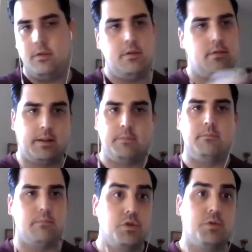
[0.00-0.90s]
like
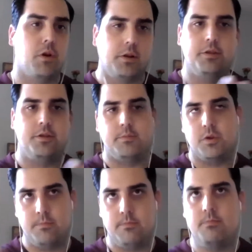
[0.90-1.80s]
most marketing teams
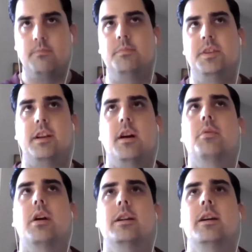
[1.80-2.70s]
are set up,
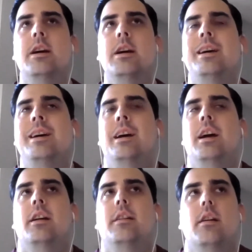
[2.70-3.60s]
right?
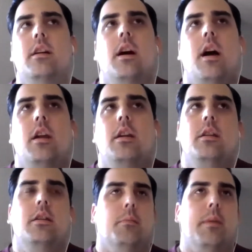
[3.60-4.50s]
And
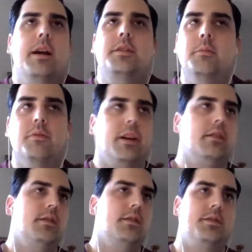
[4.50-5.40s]
my team of
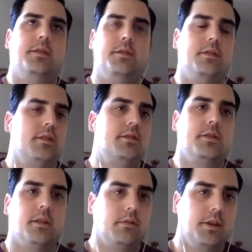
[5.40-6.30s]
analysts isn't
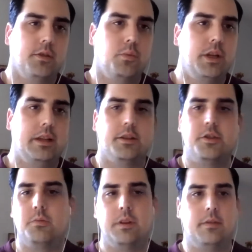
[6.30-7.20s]
necessarily in the weeds
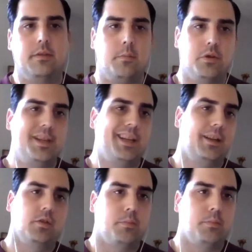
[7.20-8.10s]
with a
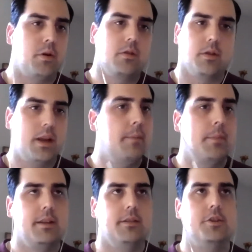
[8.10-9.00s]
particular partner
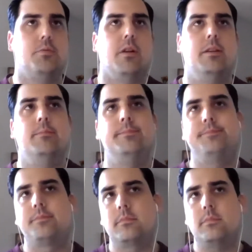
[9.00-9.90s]
campaign that's running.
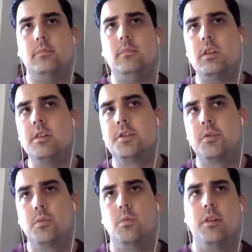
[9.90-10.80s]

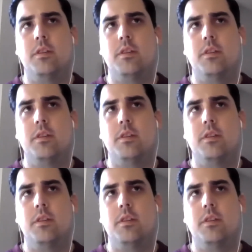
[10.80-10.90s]
So one of